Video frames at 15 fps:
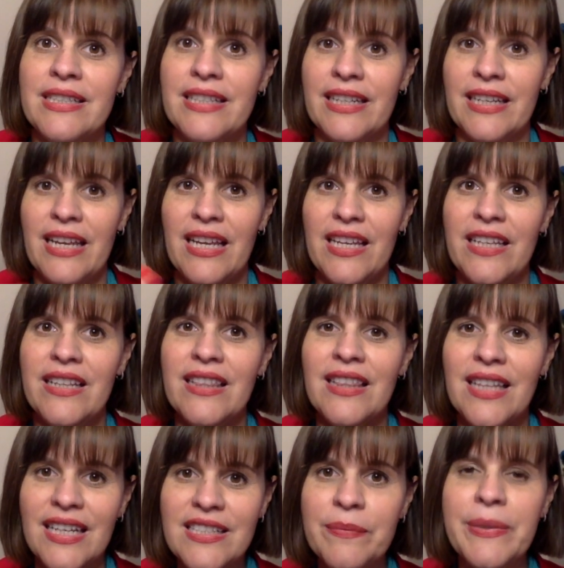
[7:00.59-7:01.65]
I said,
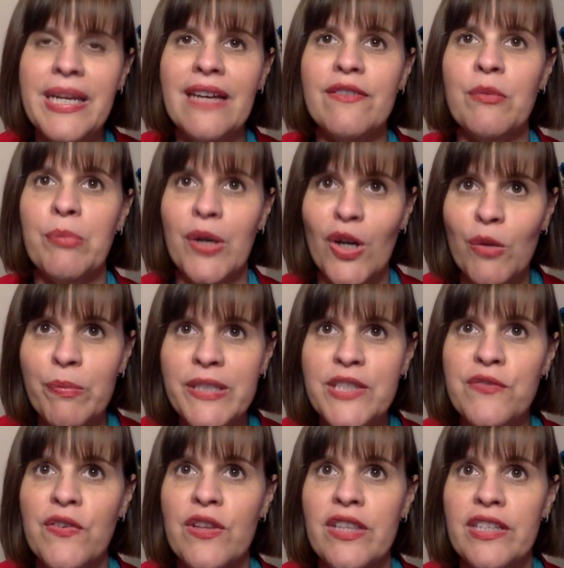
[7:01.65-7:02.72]
unless we have a
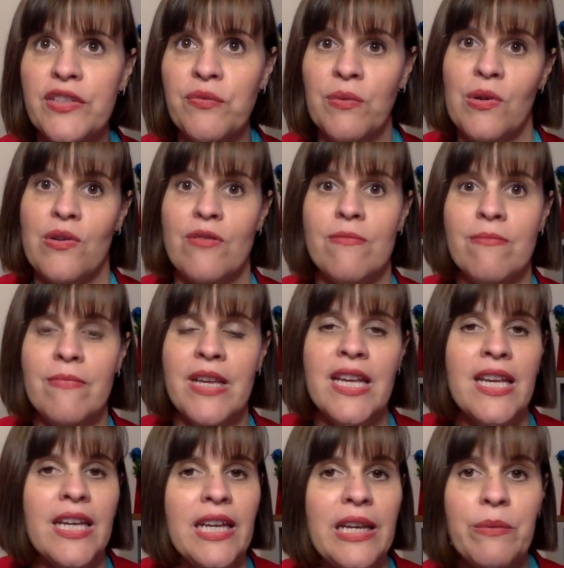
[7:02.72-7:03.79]
purpose for this room,
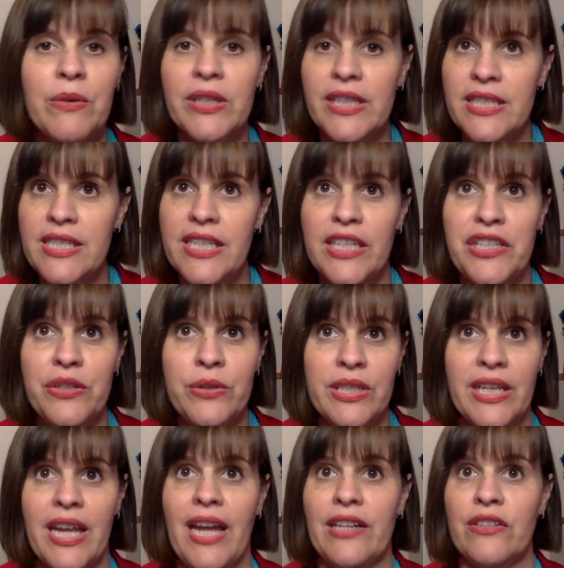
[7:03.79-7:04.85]
it will continue to
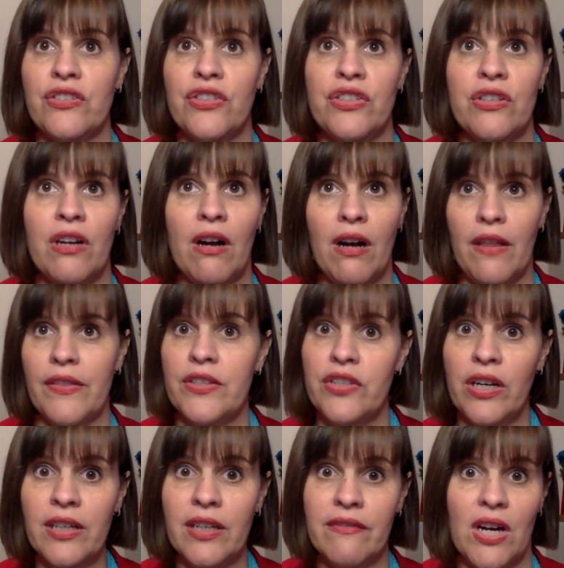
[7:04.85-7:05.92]
catch all the
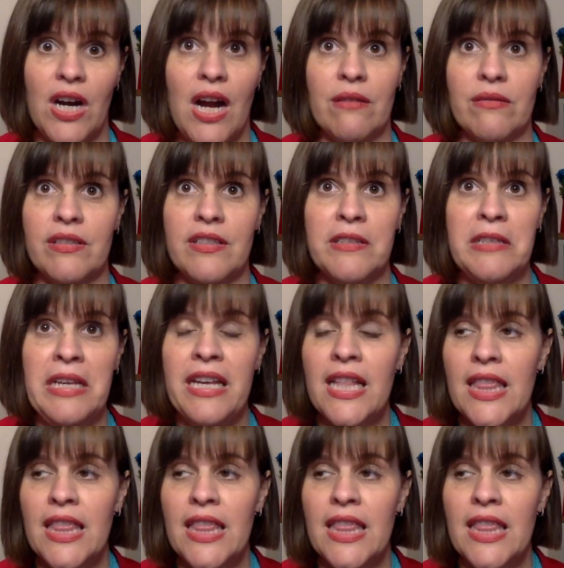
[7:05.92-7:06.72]
junk of our house.